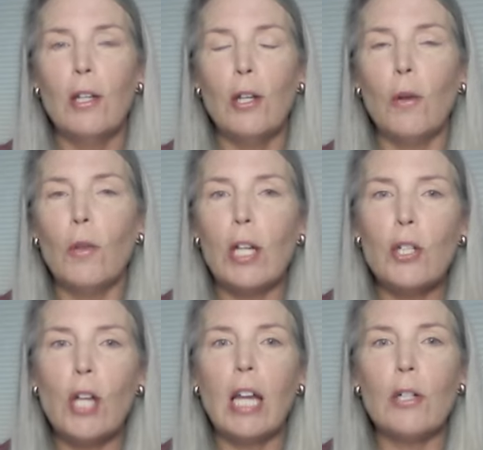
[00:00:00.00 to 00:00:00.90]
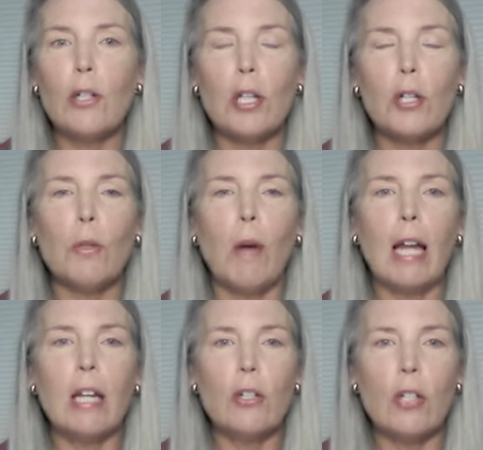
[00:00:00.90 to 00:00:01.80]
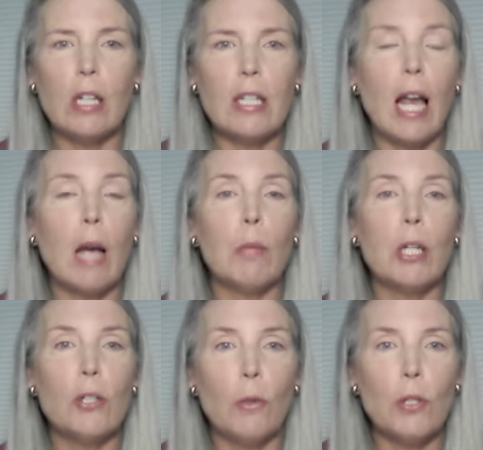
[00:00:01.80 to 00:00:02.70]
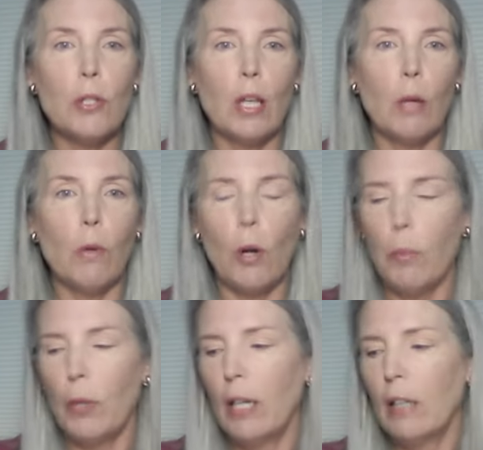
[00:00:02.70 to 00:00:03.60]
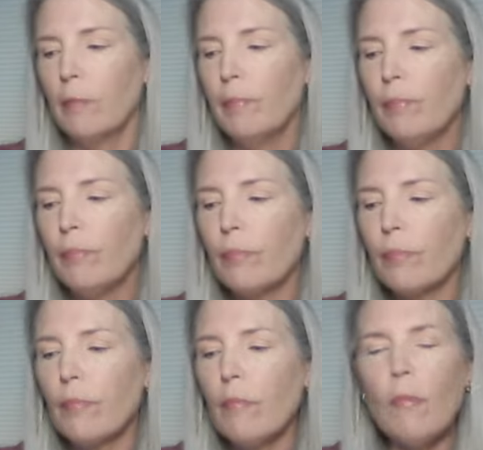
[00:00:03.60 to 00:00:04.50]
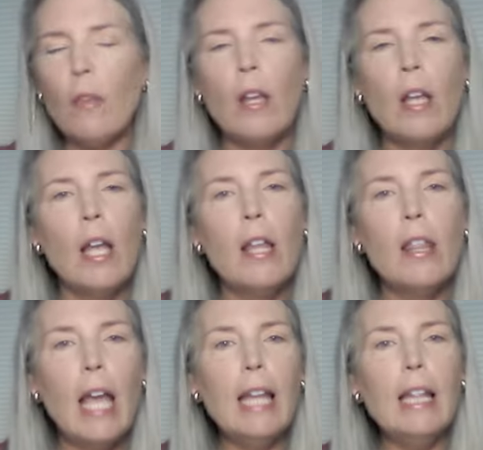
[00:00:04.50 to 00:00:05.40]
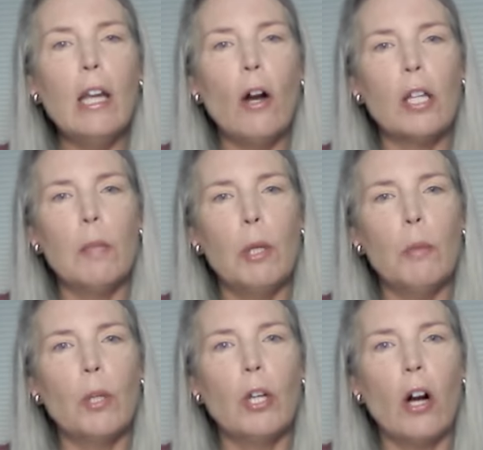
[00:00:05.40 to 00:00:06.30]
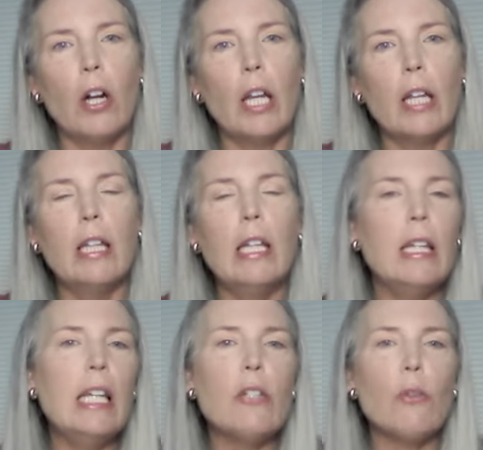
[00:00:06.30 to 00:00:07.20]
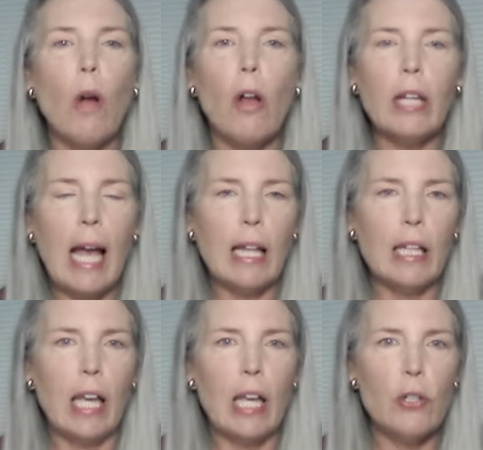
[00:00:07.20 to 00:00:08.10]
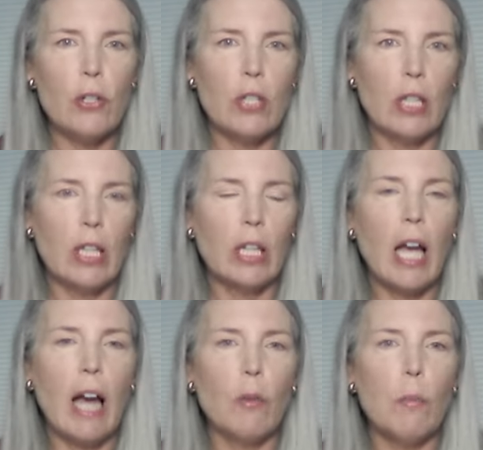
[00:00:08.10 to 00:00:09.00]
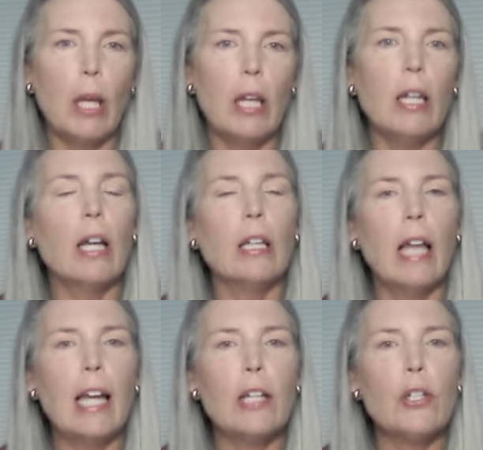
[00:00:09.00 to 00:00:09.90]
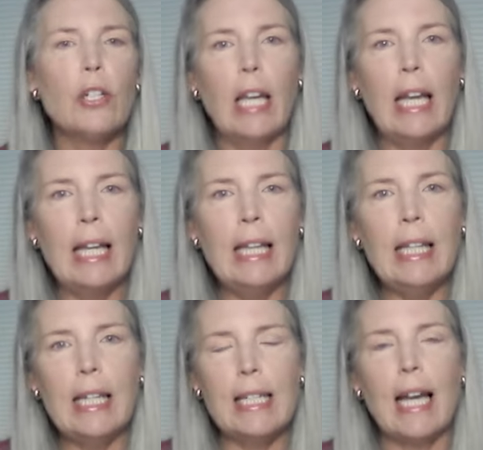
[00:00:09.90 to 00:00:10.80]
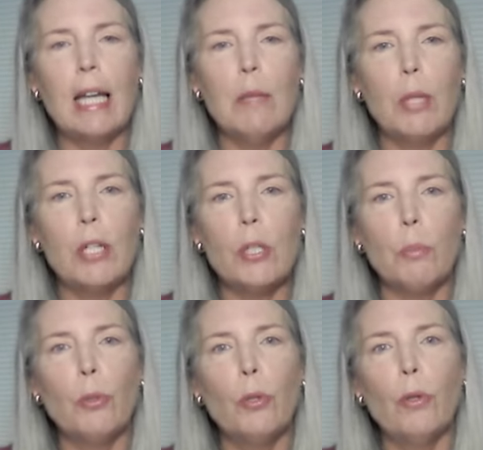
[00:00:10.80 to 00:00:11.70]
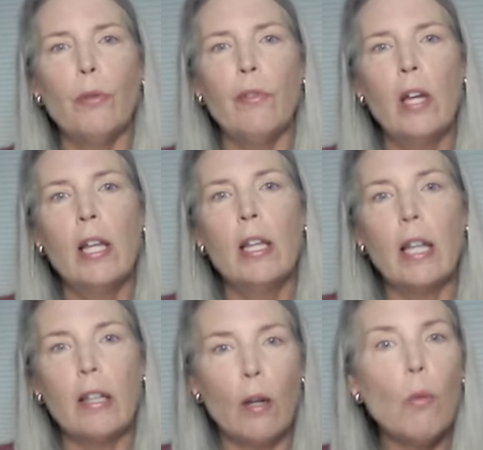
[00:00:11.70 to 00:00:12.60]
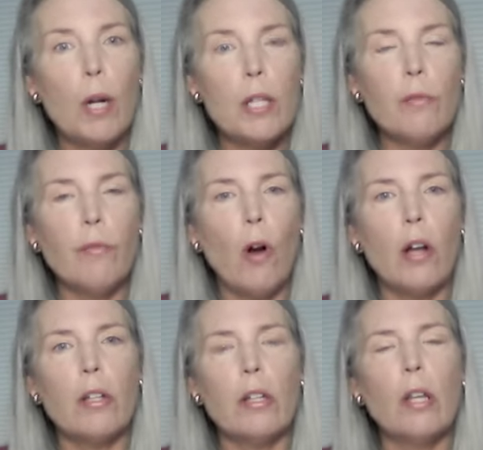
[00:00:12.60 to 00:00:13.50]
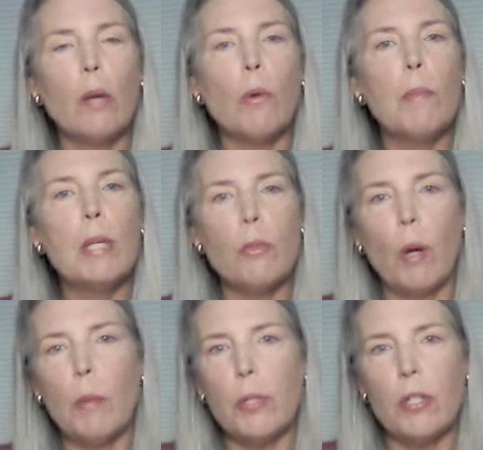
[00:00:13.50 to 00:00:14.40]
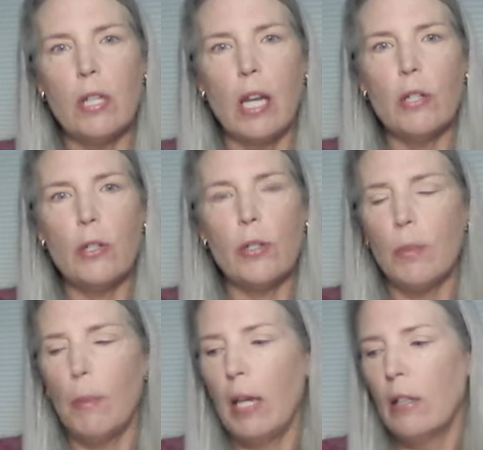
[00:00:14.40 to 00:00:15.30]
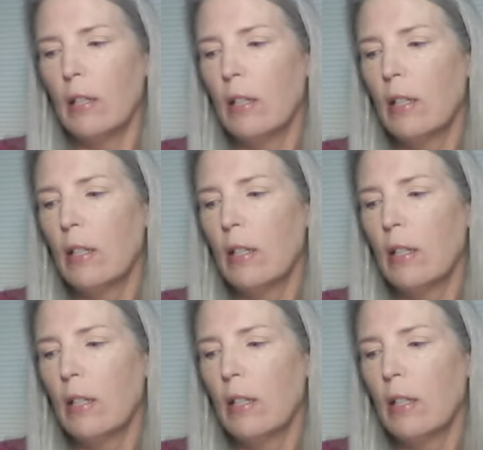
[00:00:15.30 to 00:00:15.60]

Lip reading: They changed their strategy as to how many stores they were opening. Then the argument regarding, these are all the allegations that the government alleged in the indictment to prove that there was fraud, that there were misrepresentations made.